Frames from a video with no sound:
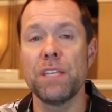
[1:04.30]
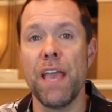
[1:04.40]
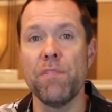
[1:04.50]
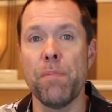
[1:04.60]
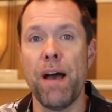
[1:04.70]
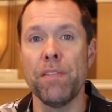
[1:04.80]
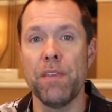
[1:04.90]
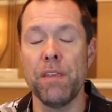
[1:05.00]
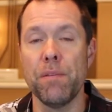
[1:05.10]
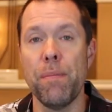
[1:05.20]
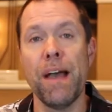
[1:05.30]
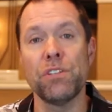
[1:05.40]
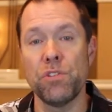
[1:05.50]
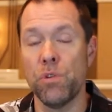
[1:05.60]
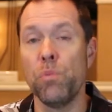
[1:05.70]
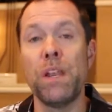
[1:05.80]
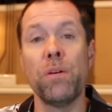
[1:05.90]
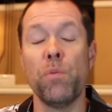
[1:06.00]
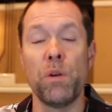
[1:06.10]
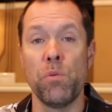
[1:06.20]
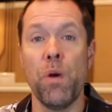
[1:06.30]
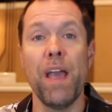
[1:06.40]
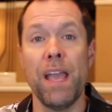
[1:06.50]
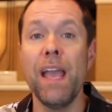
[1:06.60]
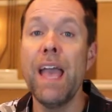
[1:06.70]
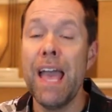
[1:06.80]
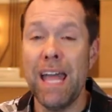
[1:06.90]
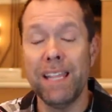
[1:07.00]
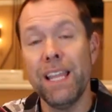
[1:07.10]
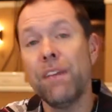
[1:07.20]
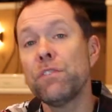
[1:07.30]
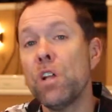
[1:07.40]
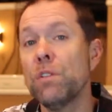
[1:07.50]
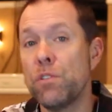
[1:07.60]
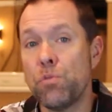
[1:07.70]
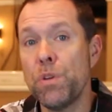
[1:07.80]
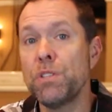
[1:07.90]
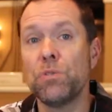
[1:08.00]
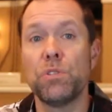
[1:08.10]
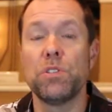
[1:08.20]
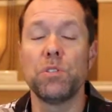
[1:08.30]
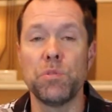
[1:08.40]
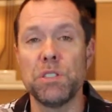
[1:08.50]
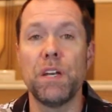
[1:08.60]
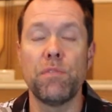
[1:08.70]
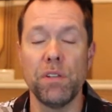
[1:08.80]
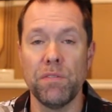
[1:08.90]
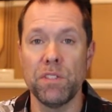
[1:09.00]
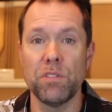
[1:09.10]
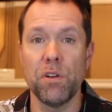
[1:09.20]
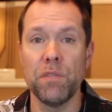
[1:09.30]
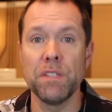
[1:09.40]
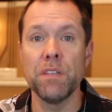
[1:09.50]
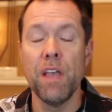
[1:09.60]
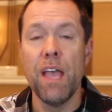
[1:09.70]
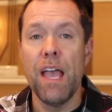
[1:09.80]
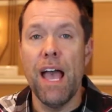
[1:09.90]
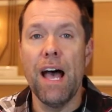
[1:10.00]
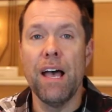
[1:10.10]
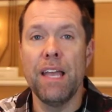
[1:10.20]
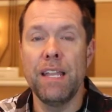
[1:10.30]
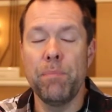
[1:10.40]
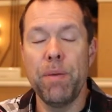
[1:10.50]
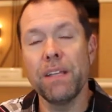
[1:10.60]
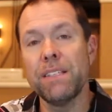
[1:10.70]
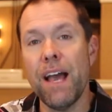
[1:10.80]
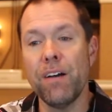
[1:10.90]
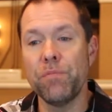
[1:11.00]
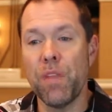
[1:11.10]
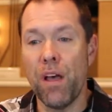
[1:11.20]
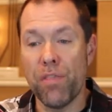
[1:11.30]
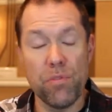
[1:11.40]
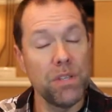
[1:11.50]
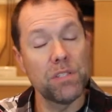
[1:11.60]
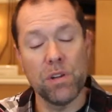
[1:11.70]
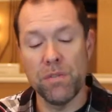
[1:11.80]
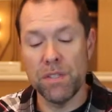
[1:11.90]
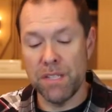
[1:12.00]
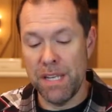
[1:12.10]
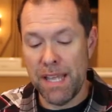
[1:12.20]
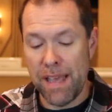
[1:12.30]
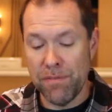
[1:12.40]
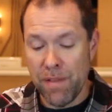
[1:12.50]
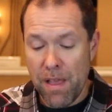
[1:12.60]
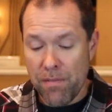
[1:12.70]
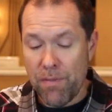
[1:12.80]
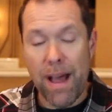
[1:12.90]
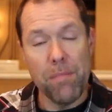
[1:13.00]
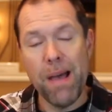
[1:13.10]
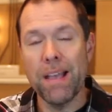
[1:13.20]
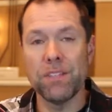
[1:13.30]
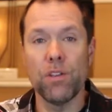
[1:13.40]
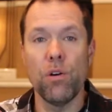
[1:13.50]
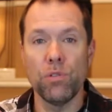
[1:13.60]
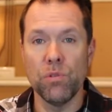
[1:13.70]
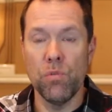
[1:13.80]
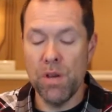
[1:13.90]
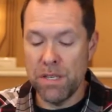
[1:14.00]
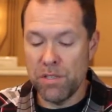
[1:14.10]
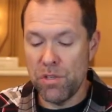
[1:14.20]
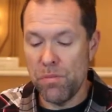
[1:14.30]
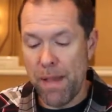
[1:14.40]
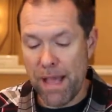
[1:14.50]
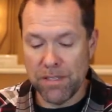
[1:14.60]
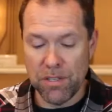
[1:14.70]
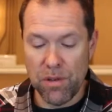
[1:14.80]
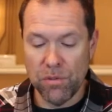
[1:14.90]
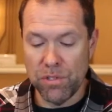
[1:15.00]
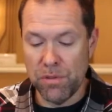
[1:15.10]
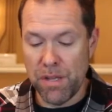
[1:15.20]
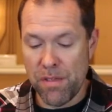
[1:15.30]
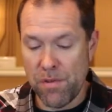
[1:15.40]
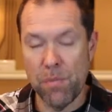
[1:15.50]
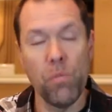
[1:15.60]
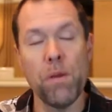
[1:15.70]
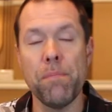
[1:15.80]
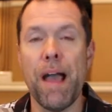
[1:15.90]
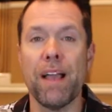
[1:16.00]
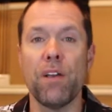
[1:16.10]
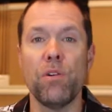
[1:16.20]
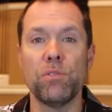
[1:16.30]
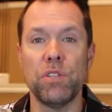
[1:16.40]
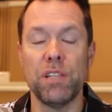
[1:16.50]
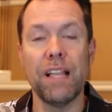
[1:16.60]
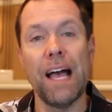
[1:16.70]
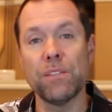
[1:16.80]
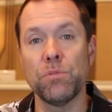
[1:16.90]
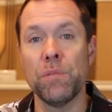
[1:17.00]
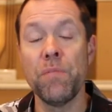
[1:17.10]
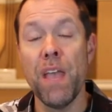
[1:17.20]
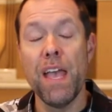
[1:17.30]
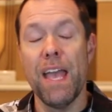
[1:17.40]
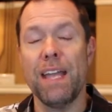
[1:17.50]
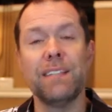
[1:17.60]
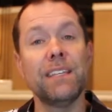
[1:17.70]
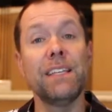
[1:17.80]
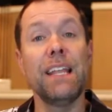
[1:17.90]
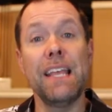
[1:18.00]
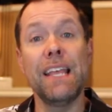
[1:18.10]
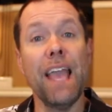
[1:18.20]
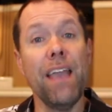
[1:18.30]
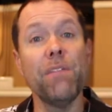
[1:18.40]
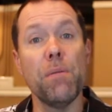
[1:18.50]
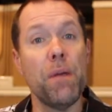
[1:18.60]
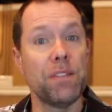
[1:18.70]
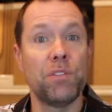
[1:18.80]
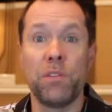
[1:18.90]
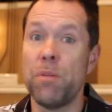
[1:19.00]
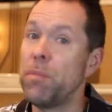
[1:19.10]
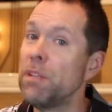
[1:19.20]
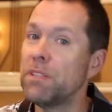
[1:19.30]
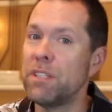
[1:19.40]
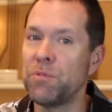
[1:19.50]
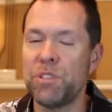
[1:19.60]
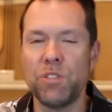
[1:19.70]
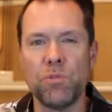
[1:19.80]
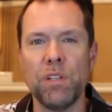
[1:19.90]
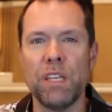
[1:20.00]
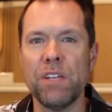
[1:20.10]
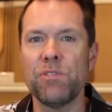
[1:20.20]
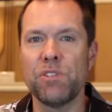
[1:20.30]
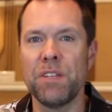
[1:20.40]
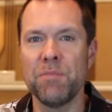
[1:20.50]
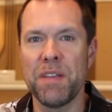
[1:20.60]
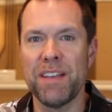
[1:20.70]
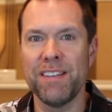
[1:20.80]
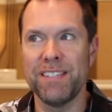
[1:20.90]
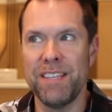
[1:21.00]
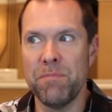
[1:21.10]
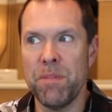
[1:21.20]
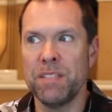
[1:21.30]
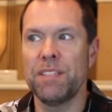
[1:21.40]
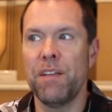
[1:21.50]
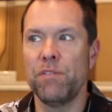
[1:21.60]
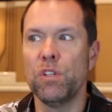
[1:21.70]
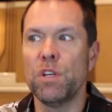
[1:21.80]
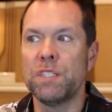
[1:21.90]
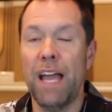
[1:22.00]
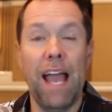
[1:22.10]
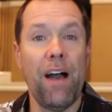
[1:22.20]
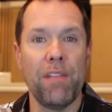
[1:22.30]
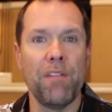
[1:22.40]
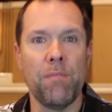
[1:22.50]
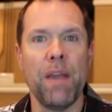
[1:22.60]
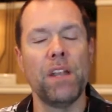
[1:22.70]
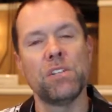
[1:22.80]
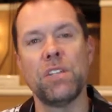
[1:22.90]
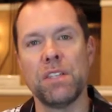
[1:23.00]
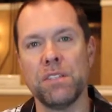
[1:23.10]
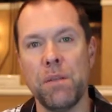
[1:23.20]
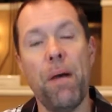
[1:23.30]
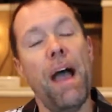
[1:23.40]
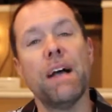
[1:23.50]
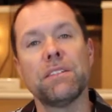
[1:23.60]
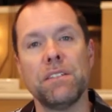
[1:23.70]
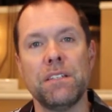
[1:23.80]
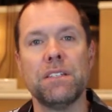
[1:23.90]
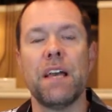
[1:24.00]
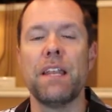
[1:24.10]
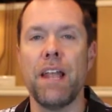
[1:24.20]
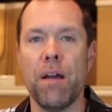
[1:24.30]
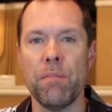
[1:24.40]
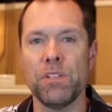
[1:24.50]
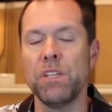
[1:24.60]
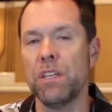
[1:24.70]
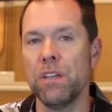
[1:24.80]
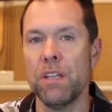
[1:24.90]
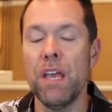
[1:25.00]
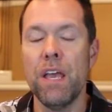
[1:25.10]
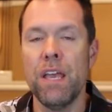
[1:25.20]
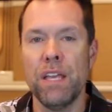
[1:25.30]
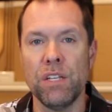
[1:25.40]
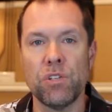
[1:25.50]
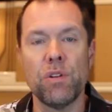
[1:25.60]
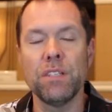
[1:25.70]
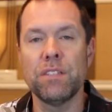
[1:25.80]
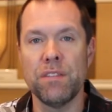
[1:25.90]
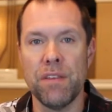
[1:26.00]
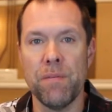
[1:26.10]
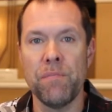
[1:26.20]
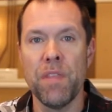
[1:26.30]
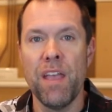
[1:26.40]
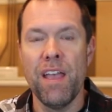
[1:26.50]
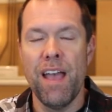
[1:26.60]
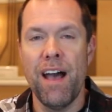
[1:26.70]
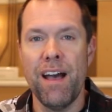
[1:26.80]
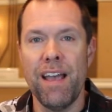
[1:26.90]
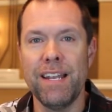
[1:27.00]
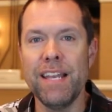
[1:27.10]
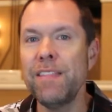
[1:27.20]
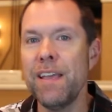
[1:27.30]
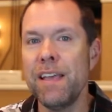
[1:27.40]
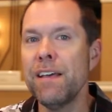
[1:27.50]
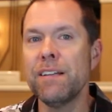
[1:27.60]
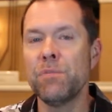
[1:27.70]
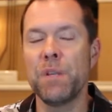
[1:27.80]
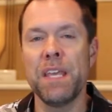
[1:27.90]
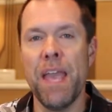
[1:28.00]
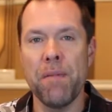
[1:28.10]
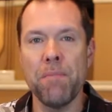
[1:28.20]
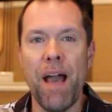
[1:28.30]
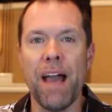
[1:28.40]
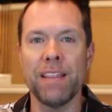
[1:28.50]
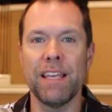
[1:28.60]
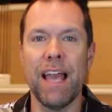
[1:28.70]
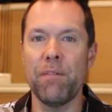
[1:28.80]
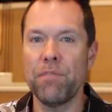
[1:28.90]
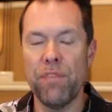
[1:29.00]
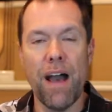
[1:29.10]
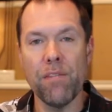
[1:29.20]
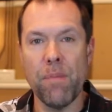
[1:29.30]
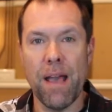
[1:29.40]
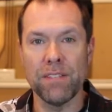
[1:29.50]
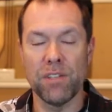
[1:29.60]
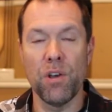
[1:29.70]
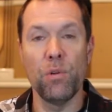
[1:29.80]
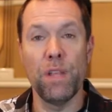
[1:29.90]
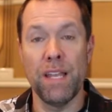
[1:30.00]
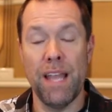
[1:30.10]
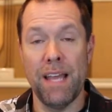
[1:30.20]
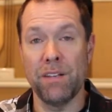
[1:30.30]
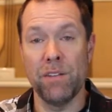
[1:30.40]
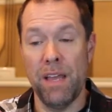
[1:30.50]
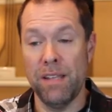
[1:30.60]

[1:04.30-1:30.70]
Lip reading: gave about the master that went away and left all of his resources with several of his servants. And he picked out 3 servants, and he gave 5 bags of gold to one, 2 bags of gold to another, and 1 bag of gold to the last one. And it said that he gave it based on their abilities, which is really interesting because he must have looked at how they've managed things in the past and decided how much he could entrust to them. And in the end, when he came back, the guy with 5 bags of gold had